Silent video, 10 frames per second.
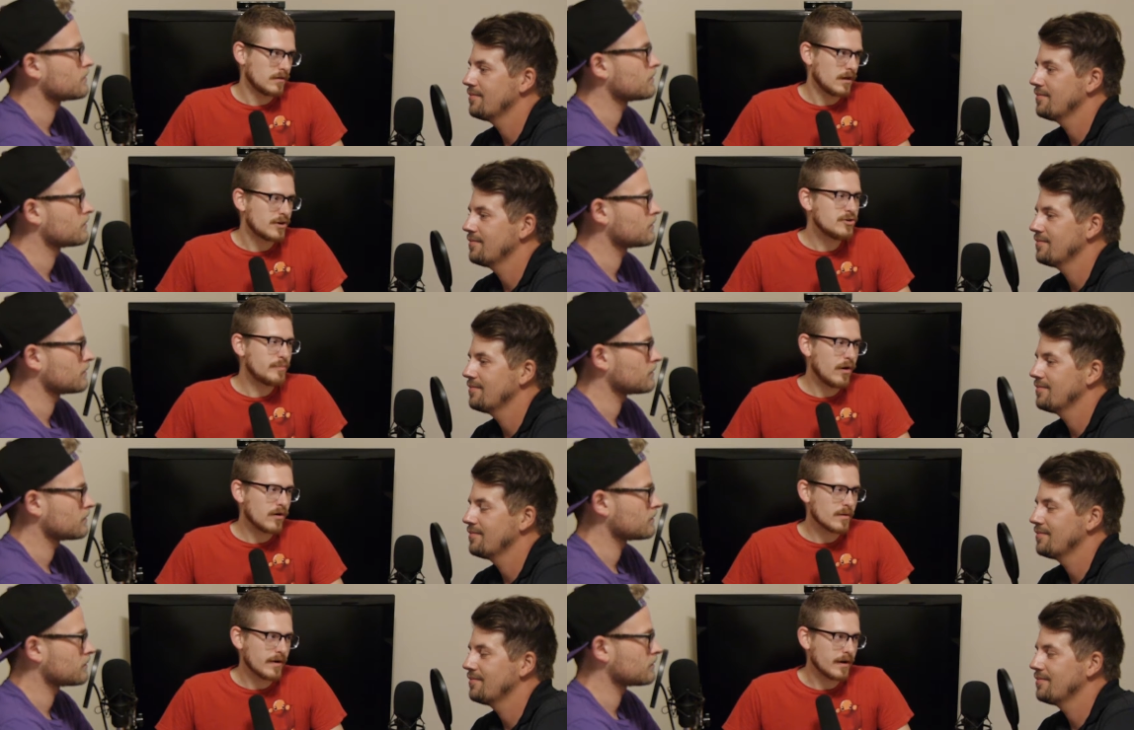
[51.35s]
Speaker 1: A new
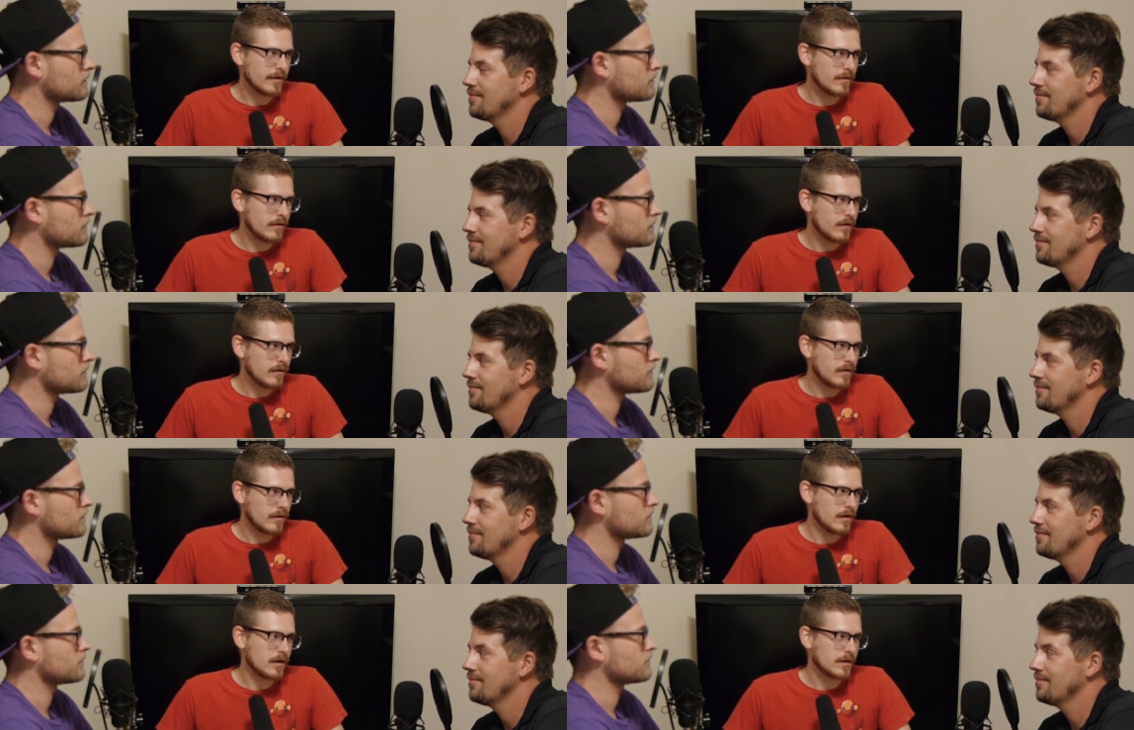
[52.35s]
Pokemon,
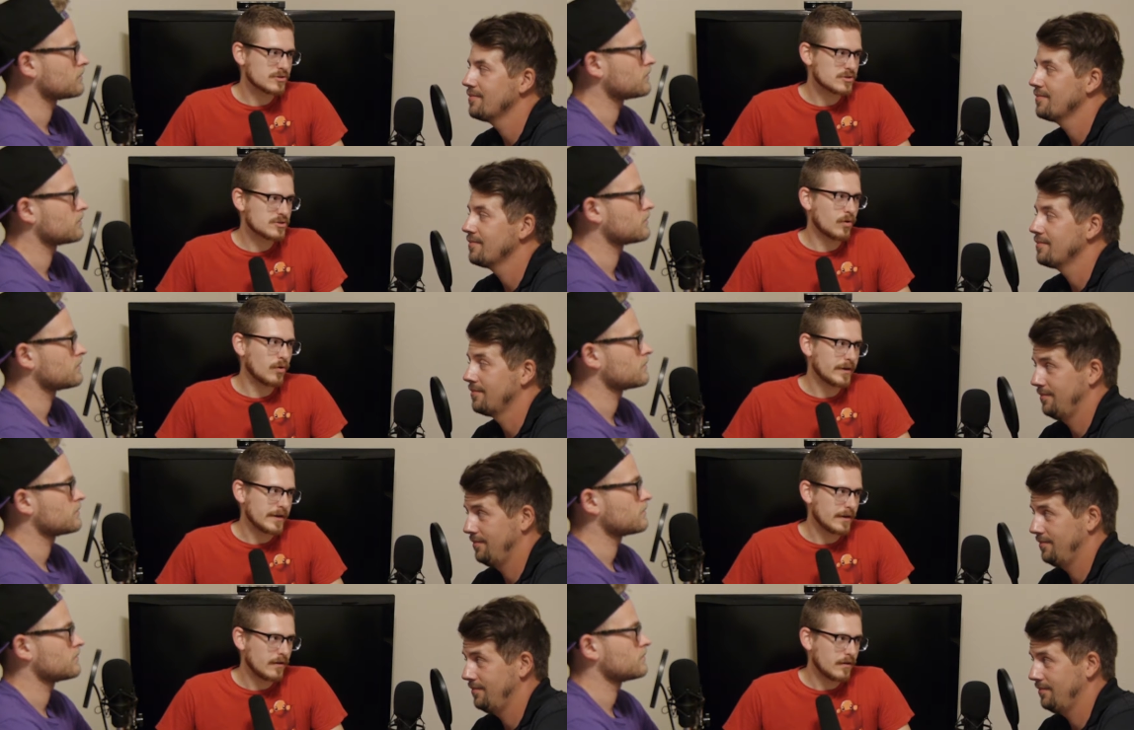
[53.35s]
a
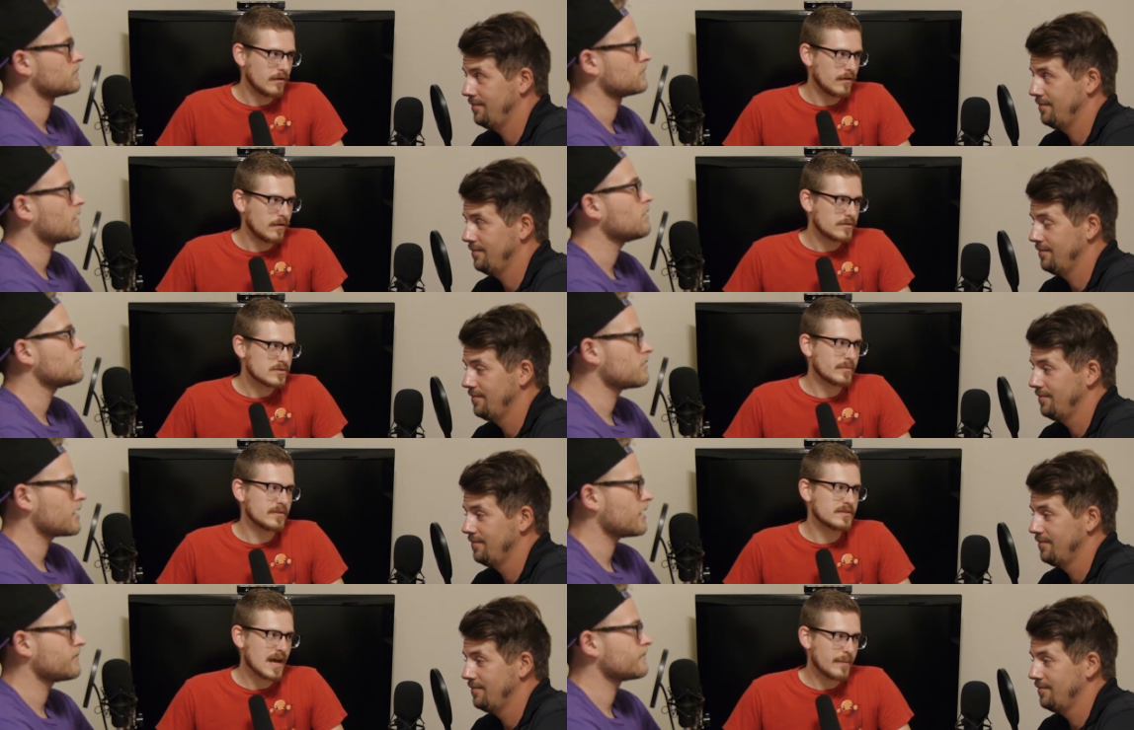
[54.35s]
story, Oh, something
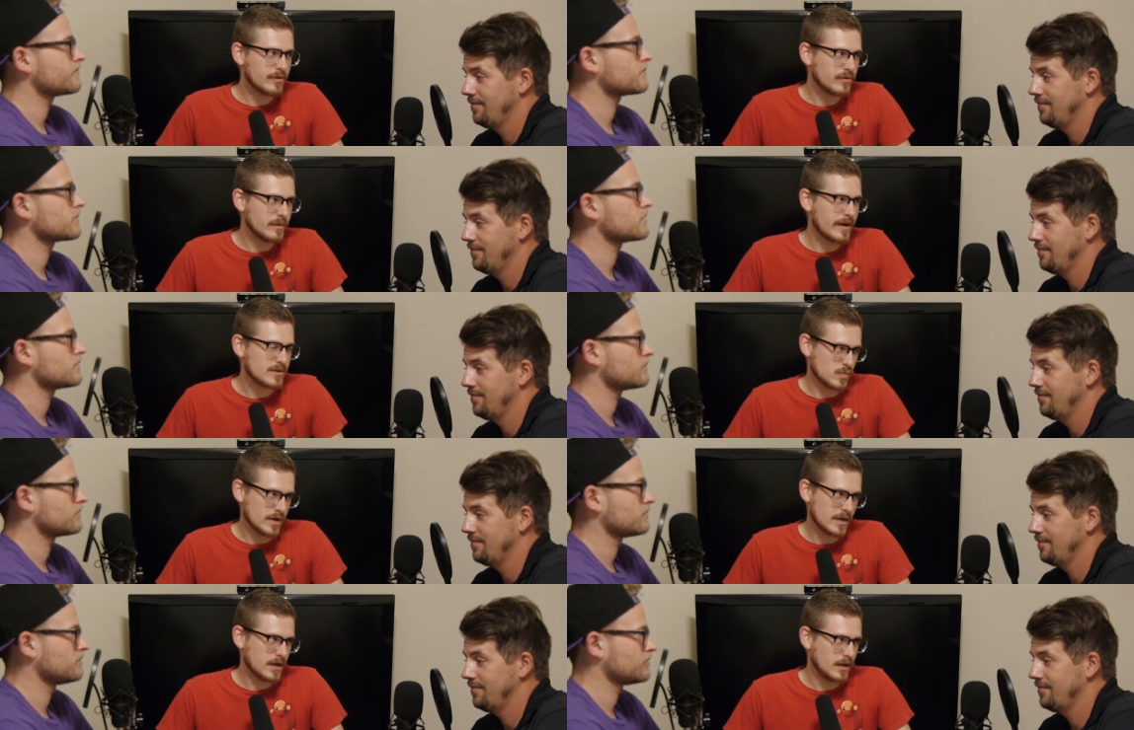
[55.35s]
okay. that's happened to you in the past
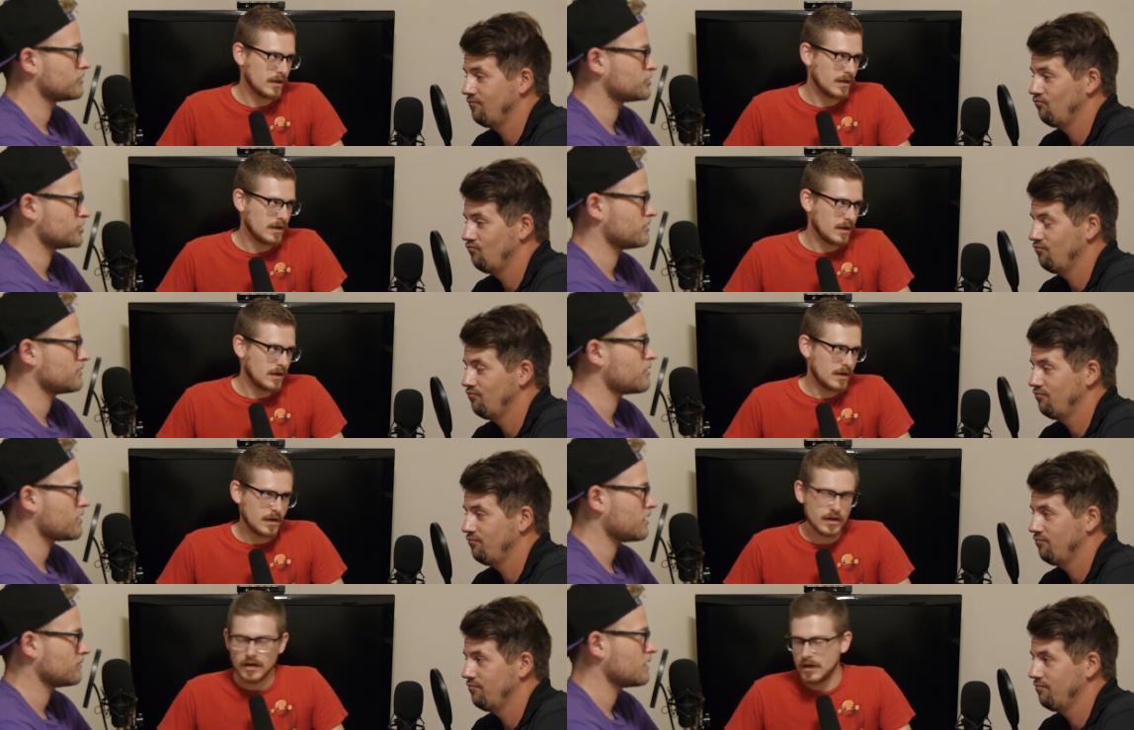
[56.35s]
week.
Speaker 2: Sure.
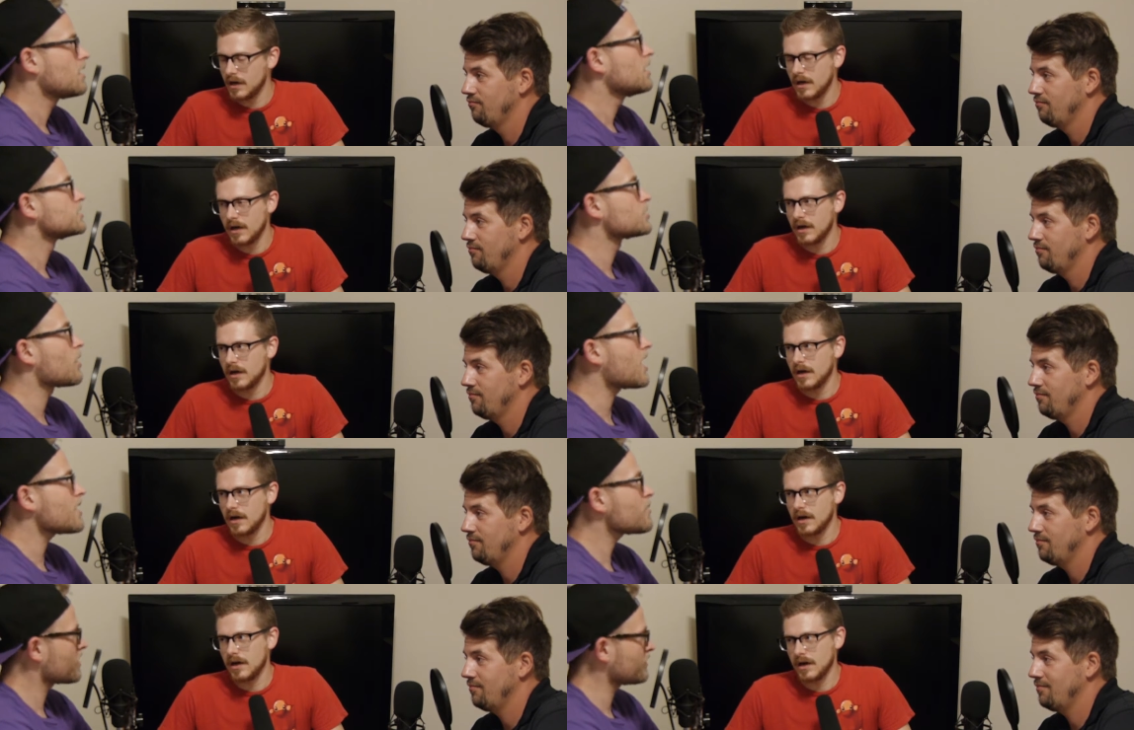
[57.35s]
Okay. So
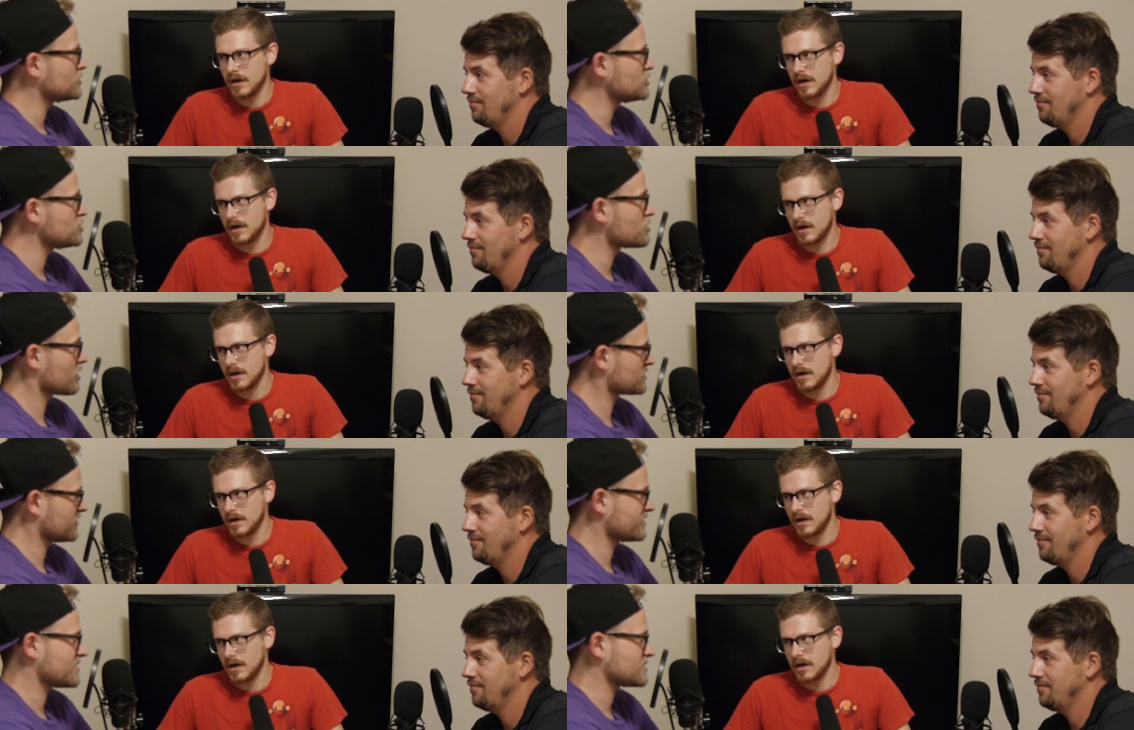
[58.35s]
I went up to
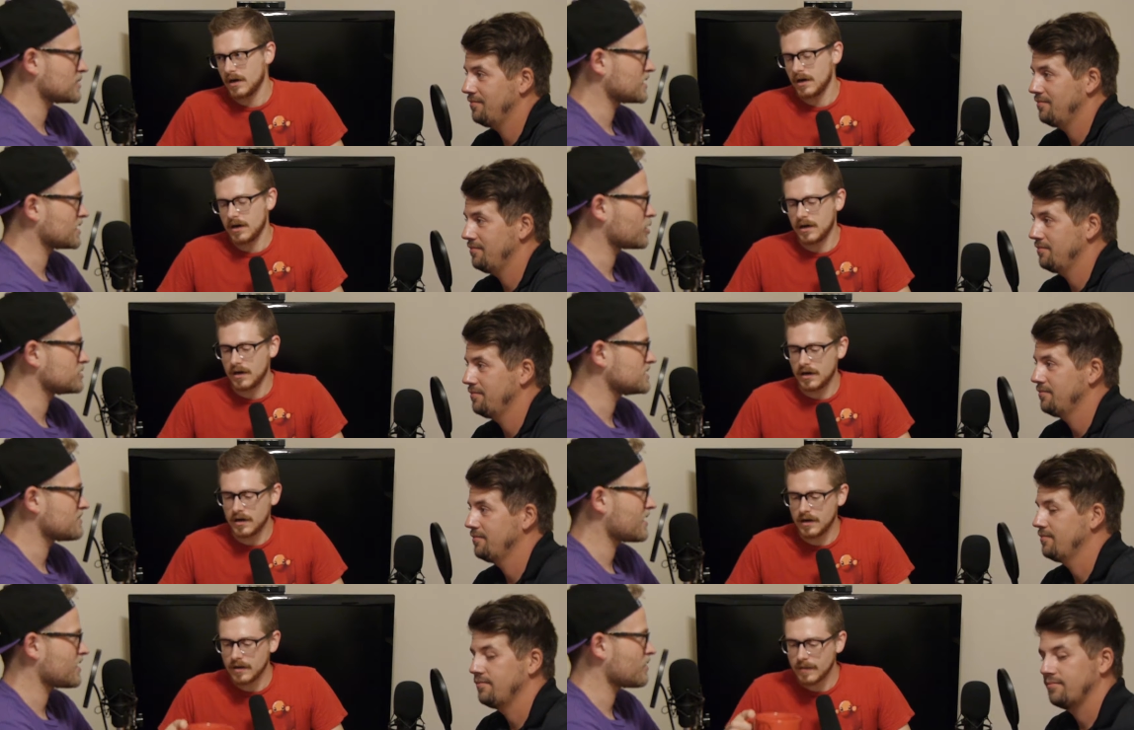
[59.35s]
Kirksville this past weekend to go see
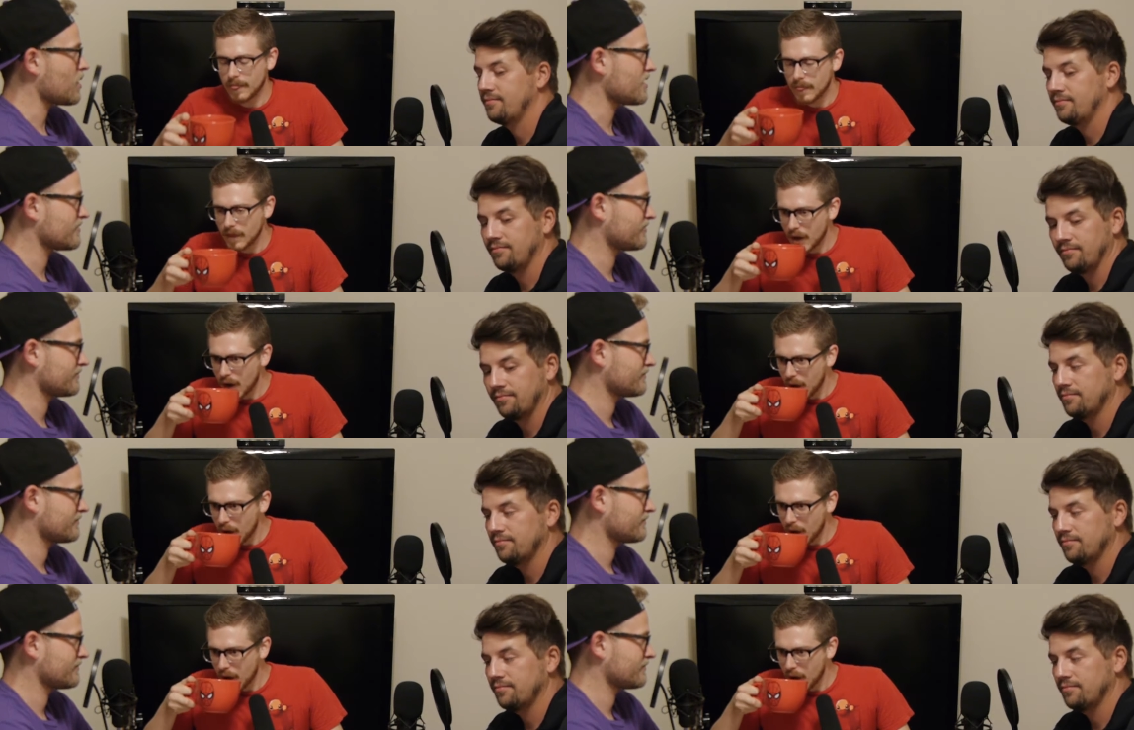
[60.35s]
my wife.